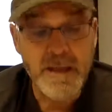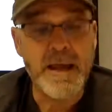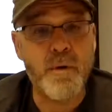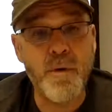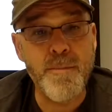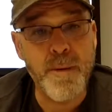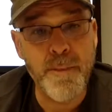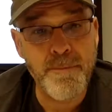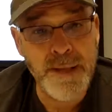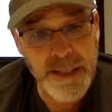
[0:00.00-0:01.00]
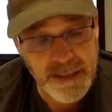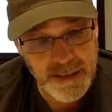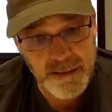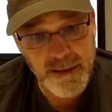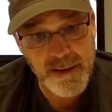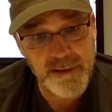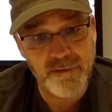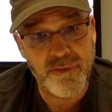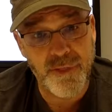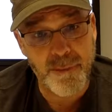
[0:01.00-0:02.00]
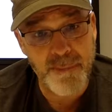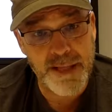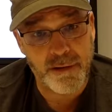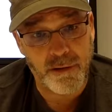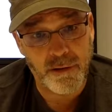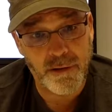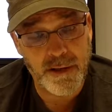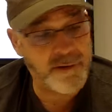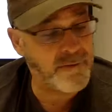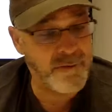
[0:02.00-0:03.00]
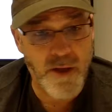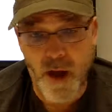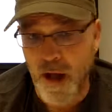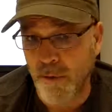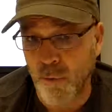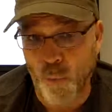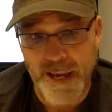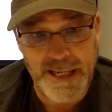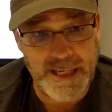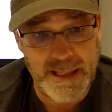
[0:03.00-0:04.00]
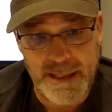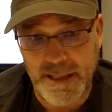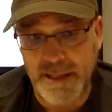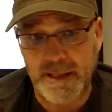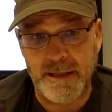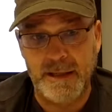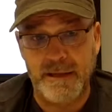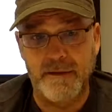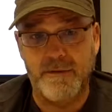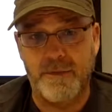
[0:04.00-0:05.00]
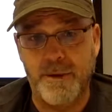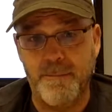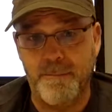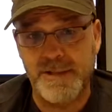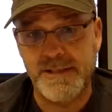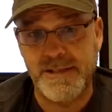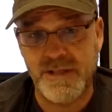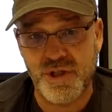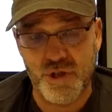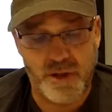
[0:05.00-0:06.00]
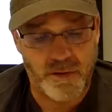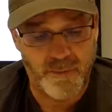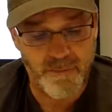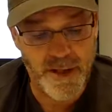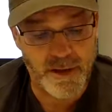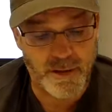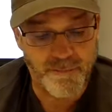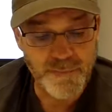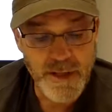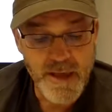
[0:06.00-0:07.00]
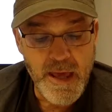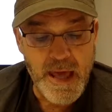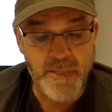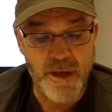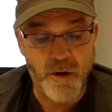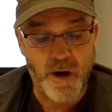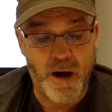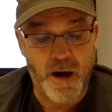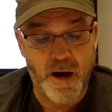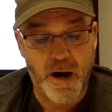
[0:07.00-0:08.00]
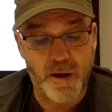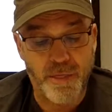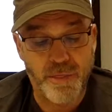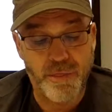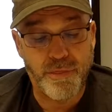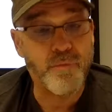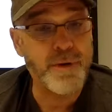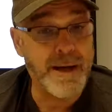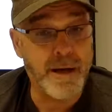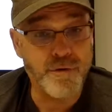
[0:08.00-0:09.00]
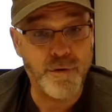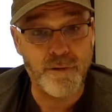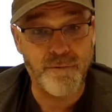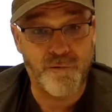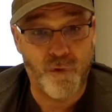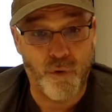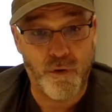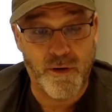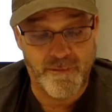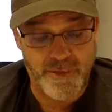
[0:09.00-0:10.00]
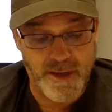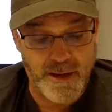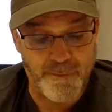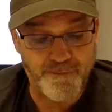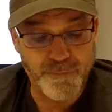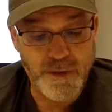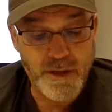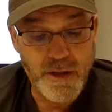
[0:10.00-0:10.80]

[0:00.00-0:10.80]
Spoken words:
Now, remember, median is the middle. It's not weighted. It is the positional middle. And there are 304 of them.